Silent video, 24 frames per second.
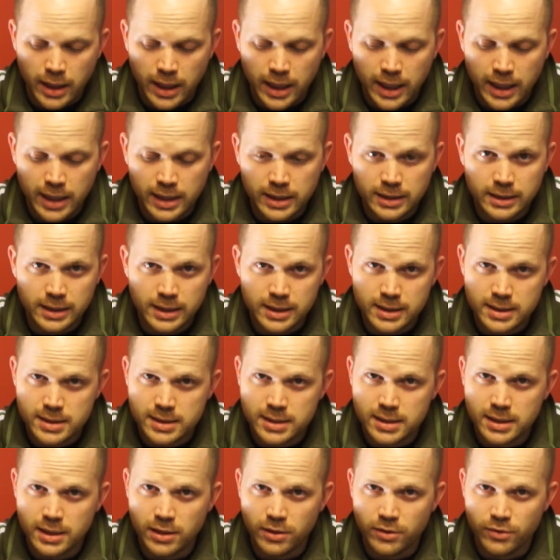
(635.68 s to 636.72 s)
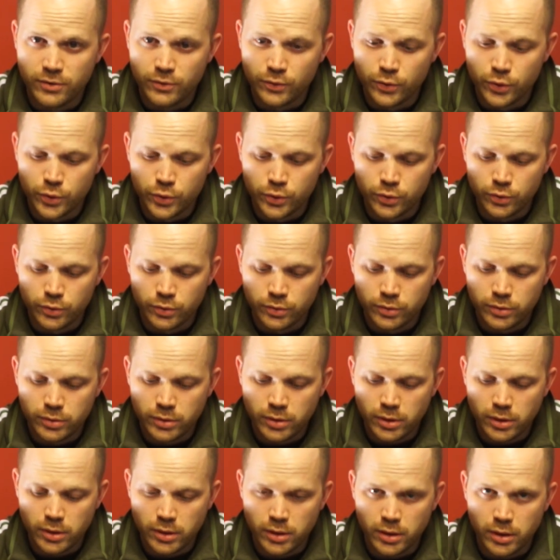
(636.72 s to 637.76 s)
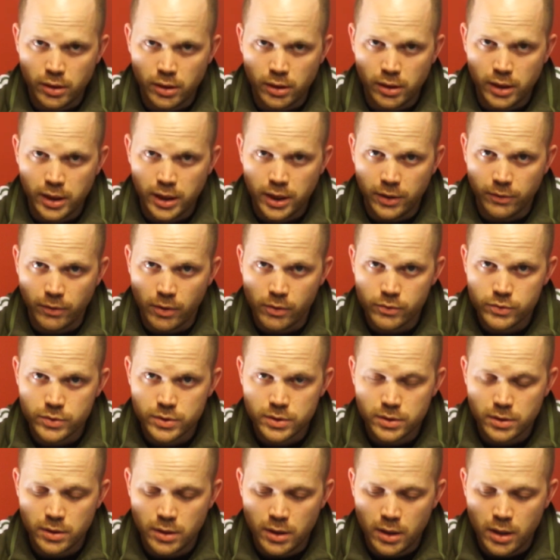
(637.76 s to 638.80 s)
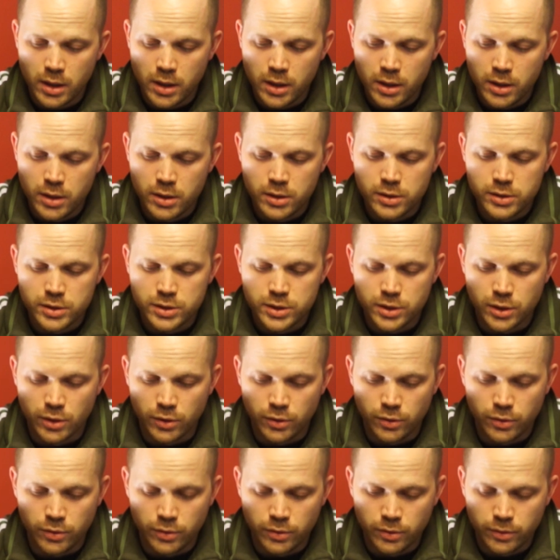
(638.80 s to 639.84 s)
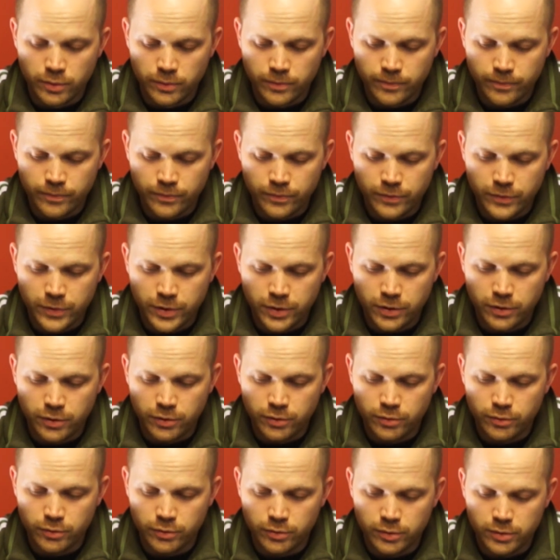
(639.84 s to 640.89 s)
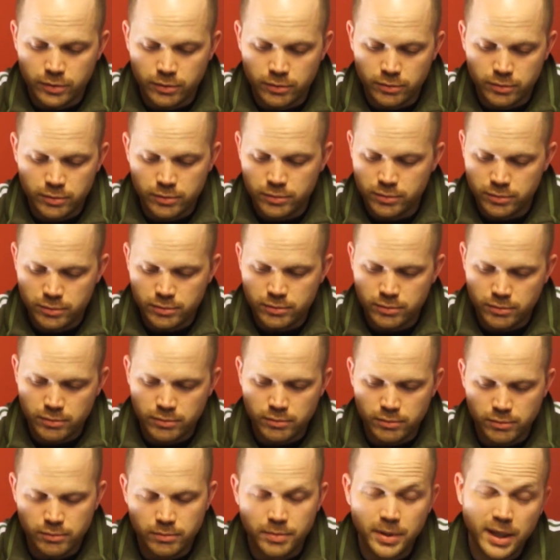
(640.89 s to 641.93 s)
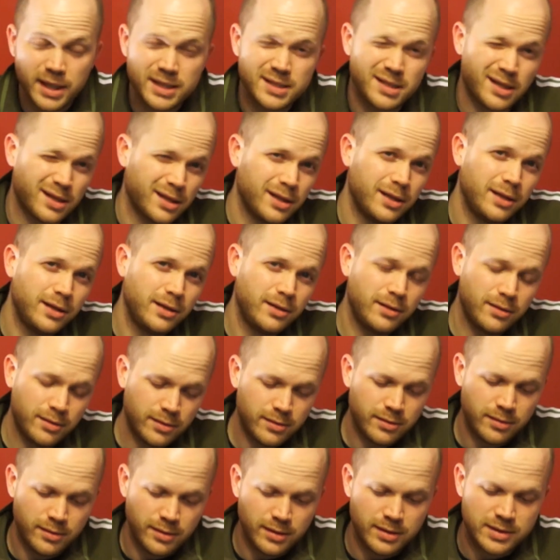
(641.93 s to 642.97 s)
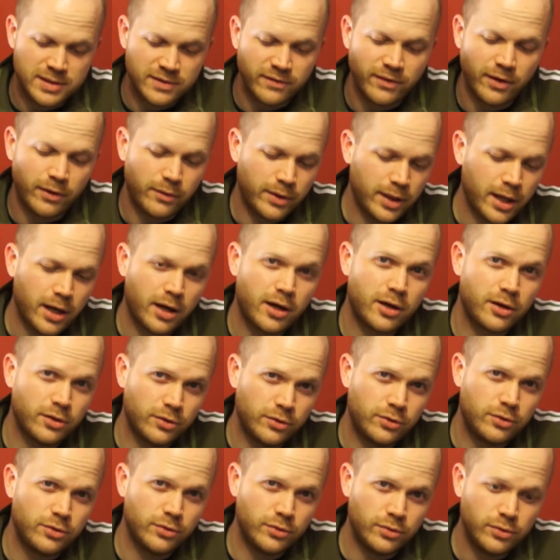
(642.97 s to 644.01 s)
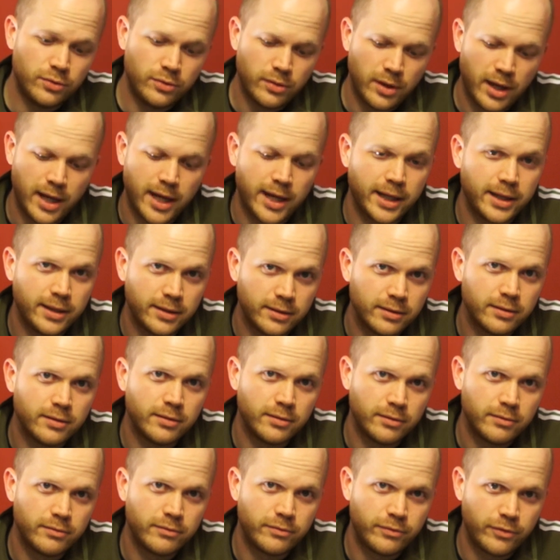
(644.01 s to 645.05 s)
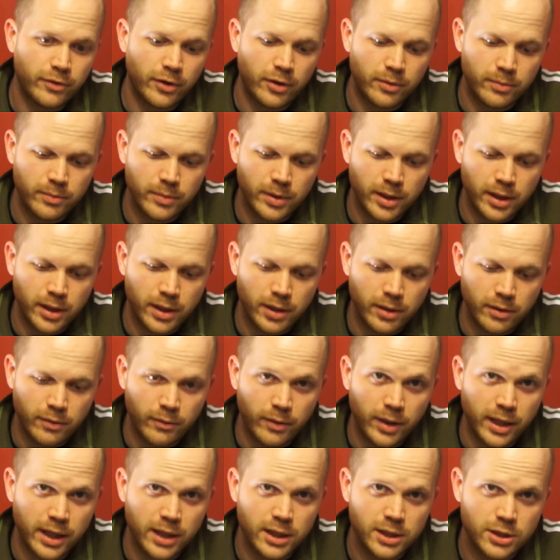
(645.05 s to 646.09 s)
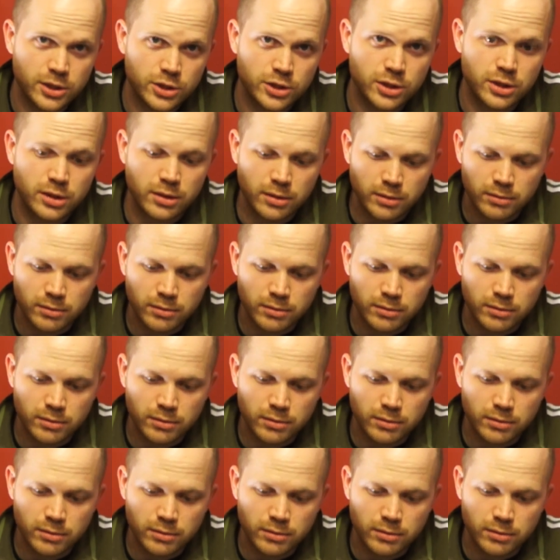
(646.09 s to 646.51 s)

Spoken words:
and they see through heroes. So you basically, it's very hard to hide from ranged